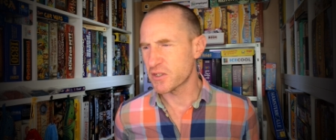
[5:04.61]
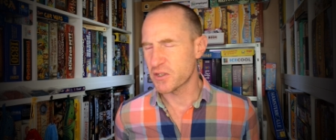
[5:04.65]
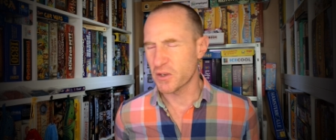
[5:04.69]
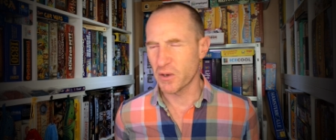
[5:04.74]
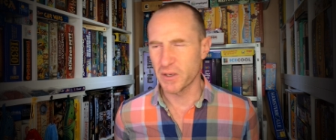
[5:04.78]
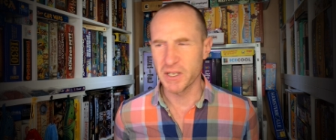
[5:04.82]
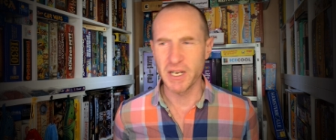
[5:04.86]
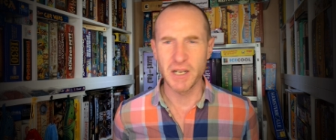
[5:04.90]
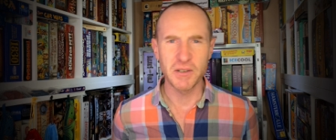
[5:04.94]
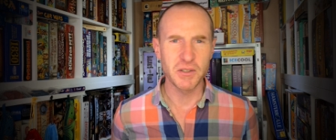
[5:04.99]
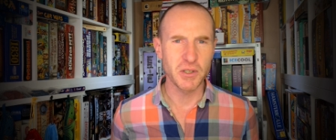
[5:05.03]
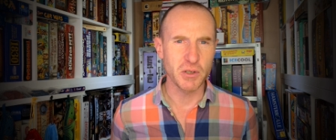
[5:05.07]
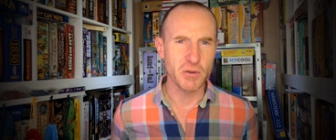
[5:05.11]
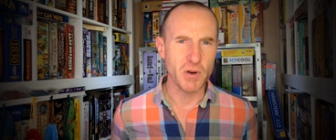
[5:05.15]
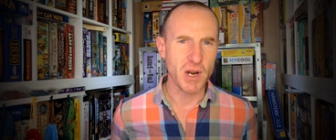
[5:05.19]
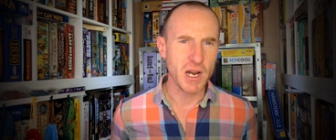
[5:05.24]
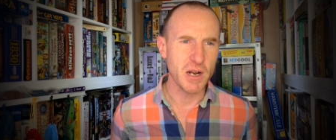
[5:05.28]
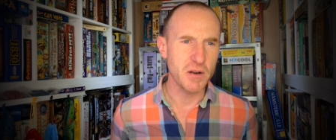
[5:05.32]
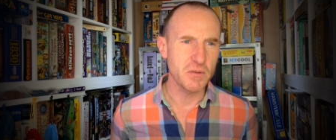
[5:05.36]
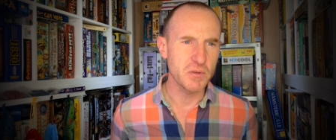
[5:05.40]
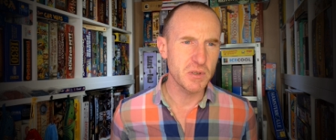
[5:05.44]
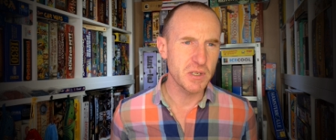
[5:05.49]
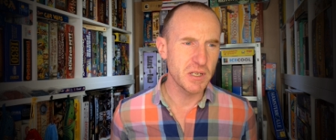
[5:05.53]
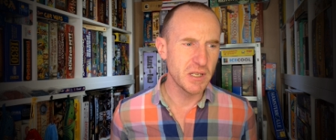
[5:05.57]
You've got the
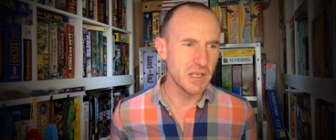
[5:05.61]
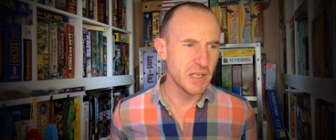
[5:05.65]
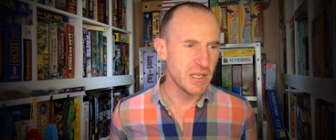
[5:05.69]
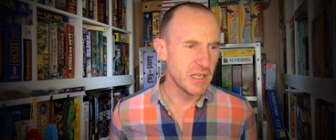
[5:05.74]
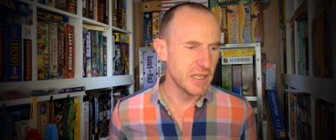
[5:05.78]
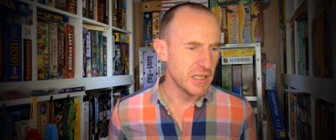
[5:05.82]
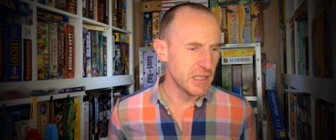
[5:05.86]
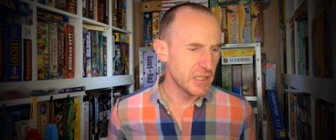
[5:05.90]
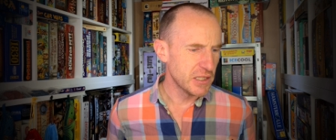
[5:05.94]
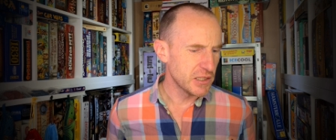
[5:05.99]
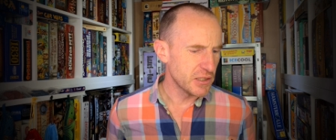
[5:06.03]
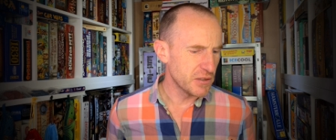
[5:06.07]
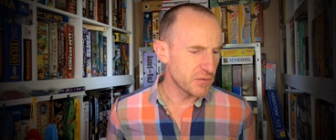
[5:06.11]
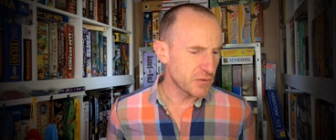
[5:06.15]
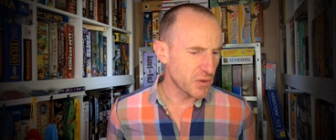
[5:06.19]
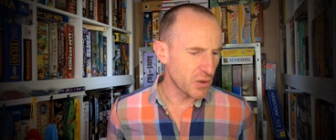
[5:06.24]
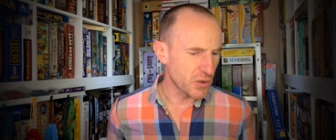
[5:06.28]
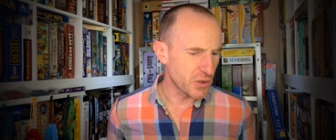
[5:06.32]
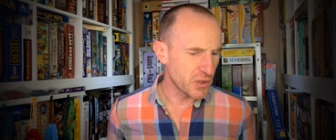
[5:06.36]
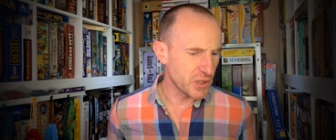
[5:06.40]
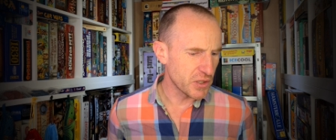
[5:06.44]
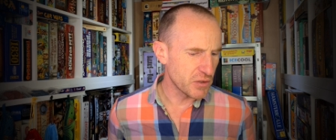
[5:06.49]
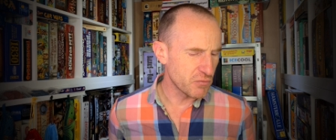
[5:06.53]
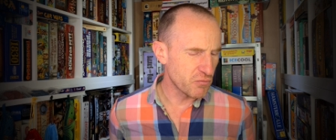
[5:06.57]
underground, you've got
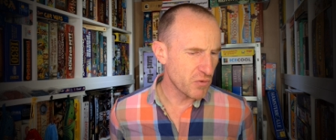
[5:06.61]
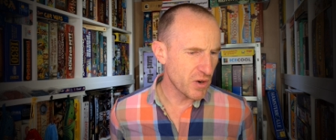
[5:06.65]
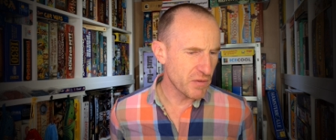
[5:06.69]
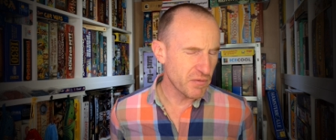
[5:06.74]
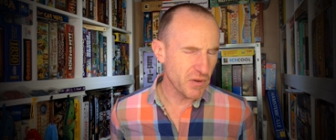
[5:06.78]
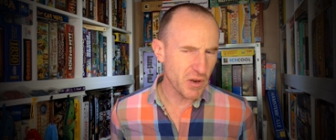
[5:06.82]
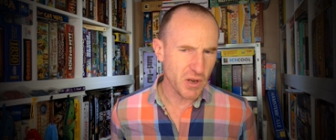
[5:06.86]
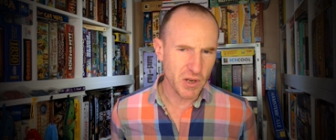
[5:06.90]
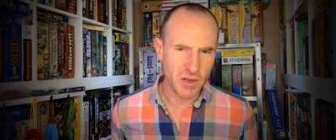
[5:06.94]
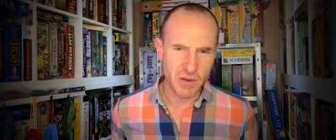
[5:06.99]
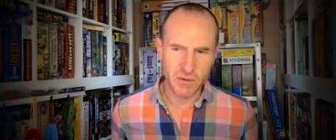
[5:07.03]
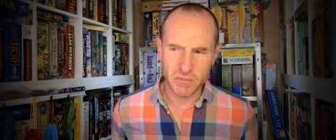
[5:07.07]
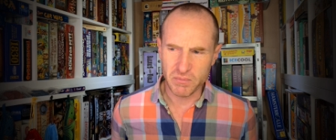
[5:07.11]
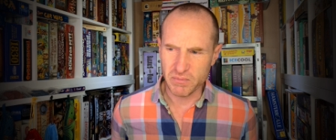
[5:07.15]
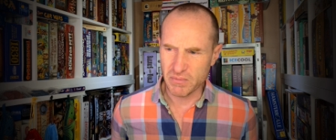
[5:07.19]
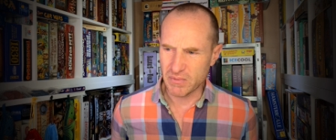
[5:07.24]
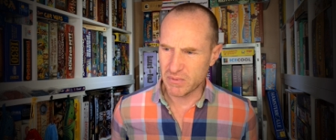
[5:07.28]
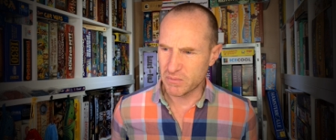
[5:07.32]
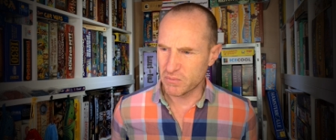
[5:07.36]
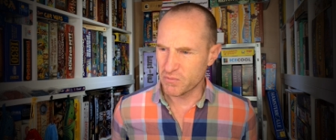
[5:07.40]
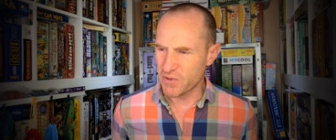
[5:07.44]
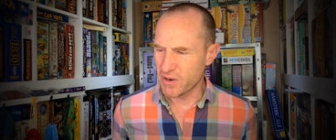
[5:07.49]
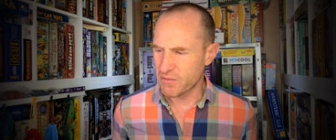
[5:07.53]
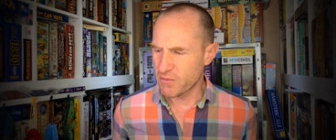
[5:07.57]
the river
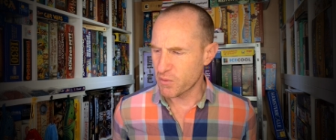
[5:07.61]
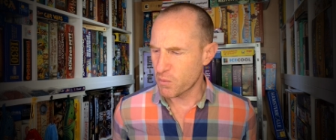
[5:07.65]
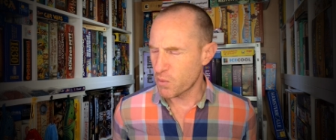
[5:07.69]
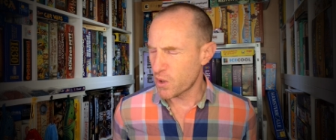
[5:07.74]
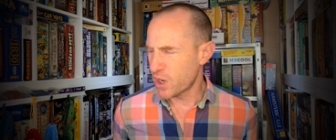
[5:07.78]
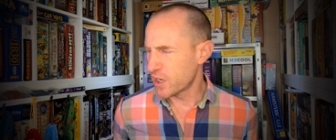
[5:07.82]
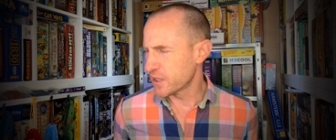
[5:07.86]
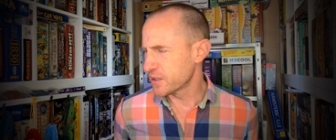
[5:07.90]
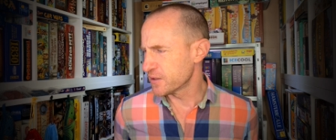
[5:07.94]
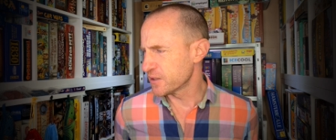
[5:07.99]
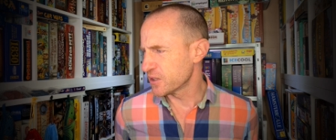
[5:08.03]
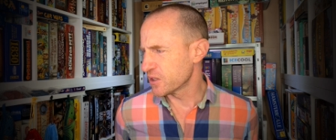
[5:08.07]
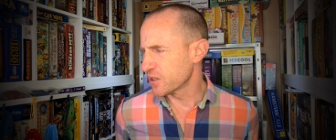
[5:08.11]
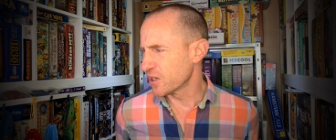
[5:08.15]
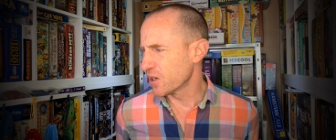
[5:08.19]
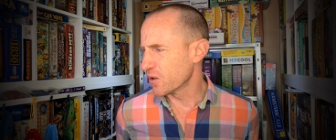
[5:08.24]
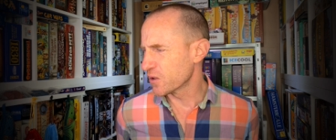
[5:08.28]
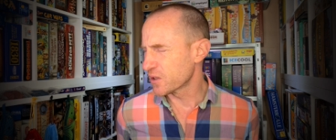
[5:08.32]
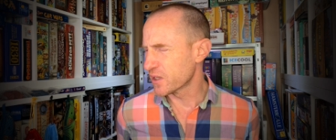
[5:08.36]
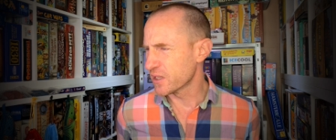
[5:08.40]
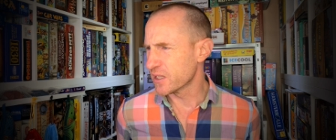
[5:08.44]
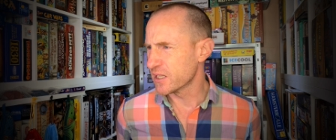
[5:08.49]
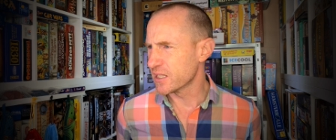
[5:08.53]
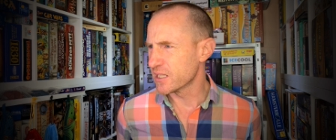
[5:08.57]
one, you've got
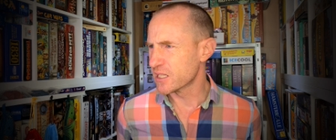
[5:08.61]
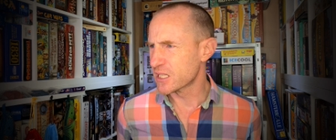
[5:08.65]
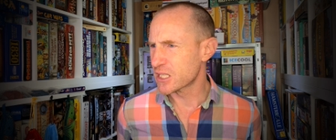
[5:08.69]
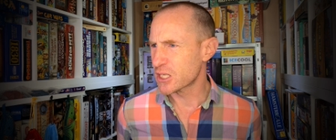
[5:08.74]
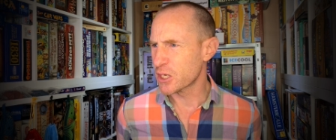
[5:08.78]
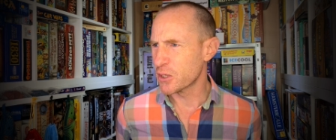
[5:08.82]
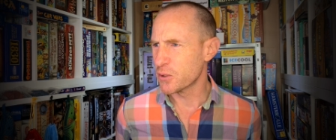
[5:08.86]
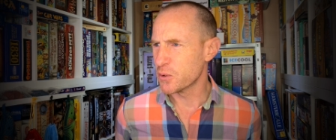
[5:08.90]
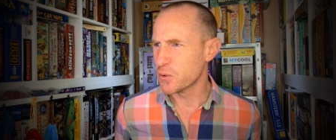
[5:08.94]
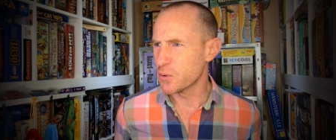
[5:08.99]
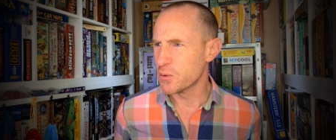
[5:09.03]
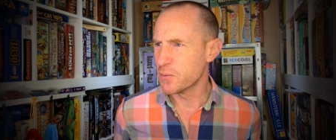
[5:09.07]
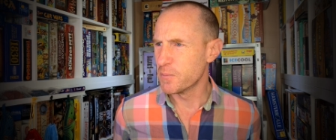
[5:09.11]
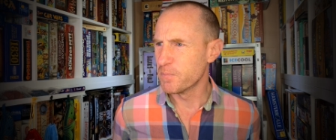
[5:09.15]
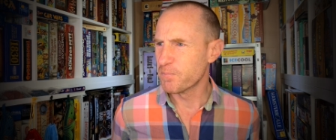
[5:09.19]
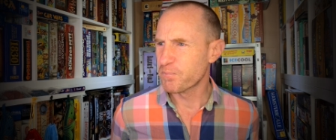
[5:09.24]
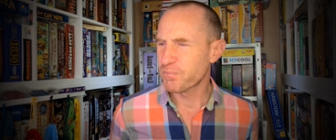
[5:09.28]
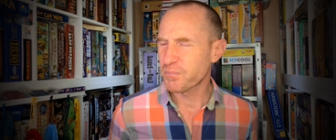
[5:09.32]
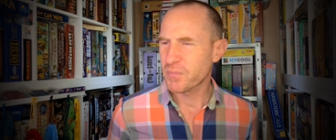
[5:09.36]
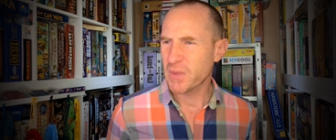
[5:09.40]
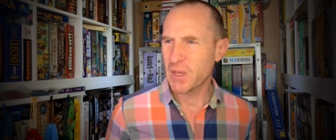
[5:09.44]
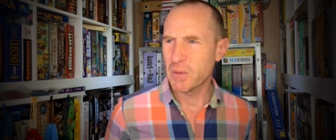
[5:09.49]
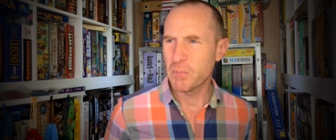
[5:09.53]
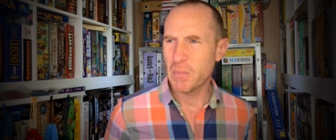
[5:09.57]
the 2
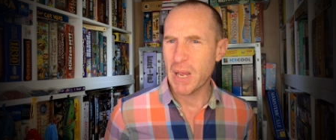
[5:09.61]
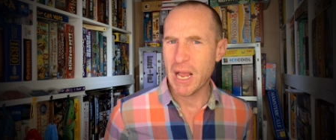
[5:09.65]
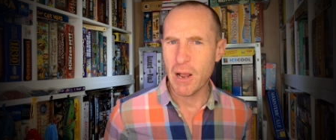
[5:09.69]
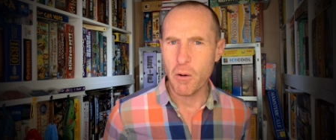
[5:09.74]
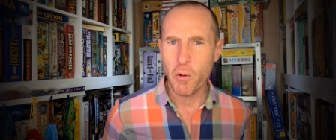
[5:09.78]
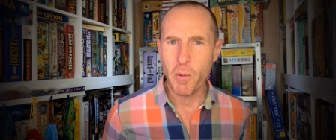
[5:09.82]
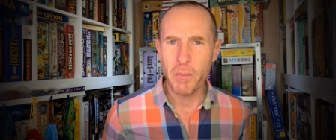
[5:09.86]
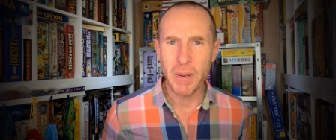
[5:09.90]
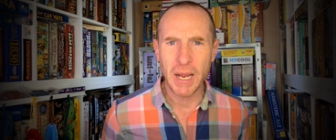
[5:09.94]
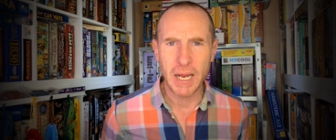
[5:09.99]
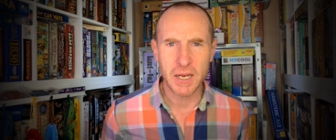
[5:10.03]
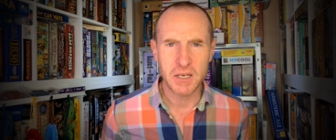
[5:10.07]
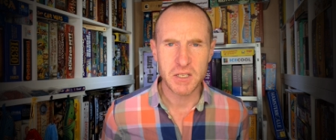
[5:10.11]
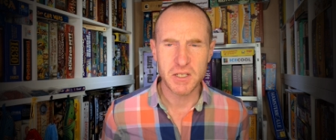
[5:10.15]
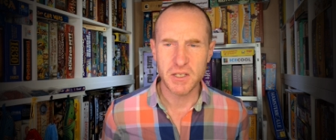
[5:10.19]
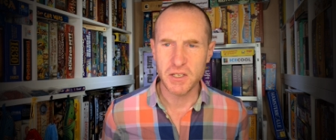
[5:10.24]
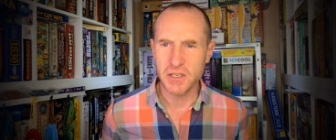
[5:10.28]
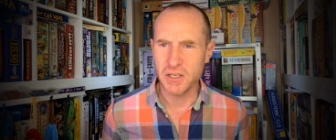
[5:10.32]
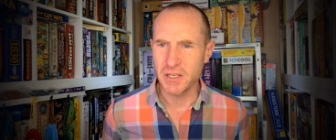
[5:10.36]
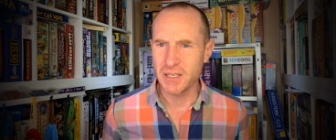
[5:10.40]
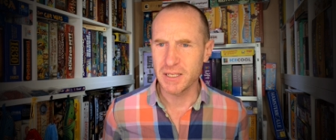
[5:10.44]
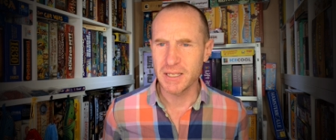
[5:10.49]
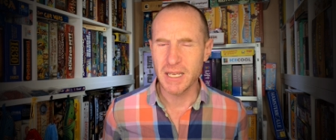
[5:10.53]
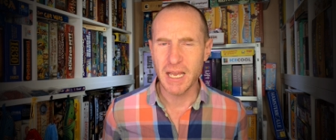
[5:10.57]
power packs that you
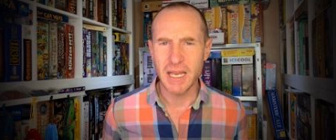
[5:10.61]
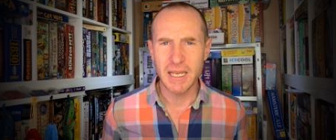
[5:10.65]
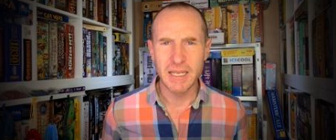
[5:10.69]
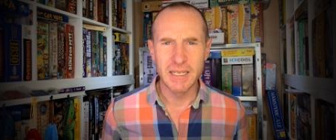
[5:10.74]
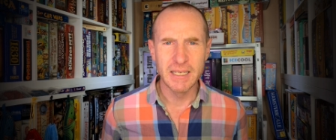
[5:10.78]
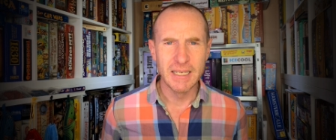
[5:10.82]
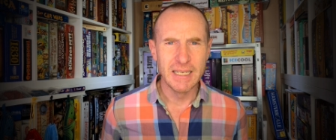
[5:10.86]
can get.